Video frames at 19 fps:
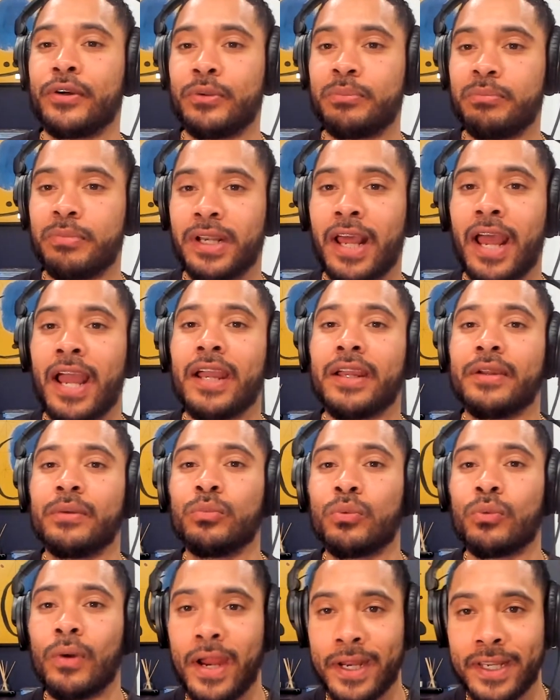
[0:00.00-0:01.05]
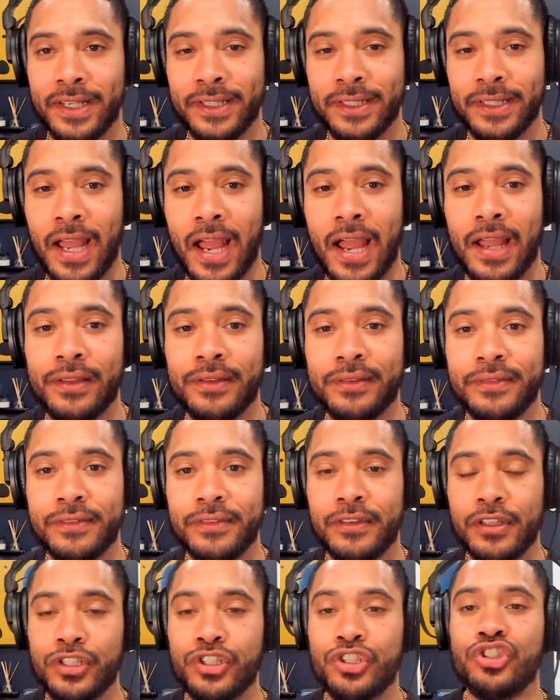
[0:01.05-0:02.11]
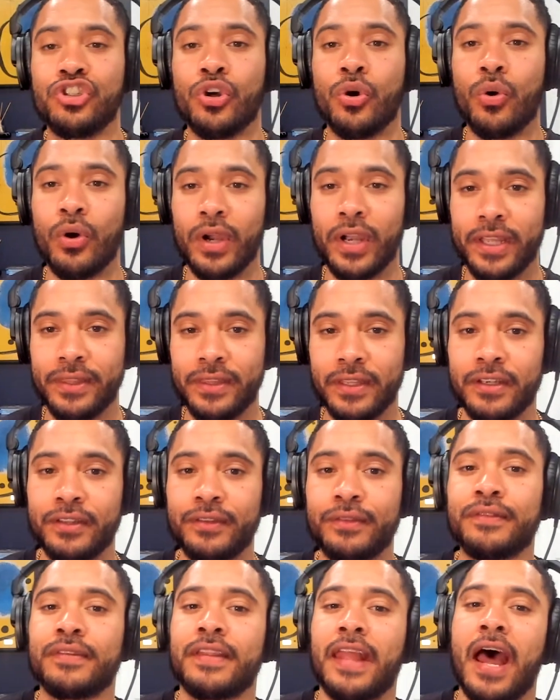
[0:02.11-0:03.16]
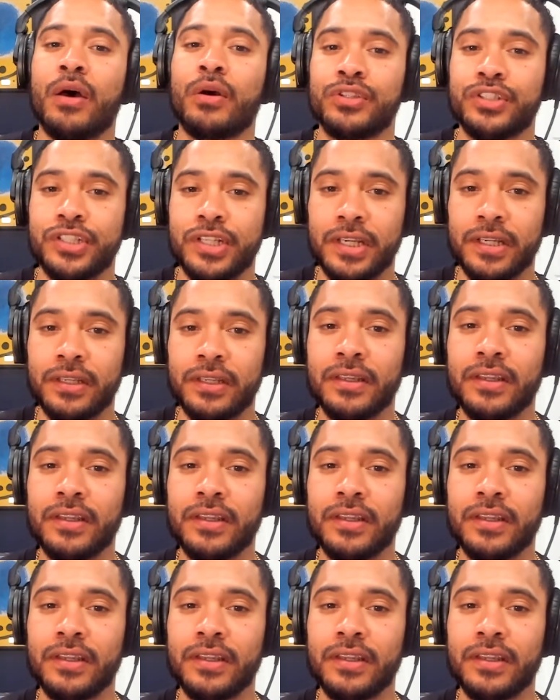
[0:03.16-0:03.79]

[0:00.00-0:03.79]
but I recognize the joy, the nostalgic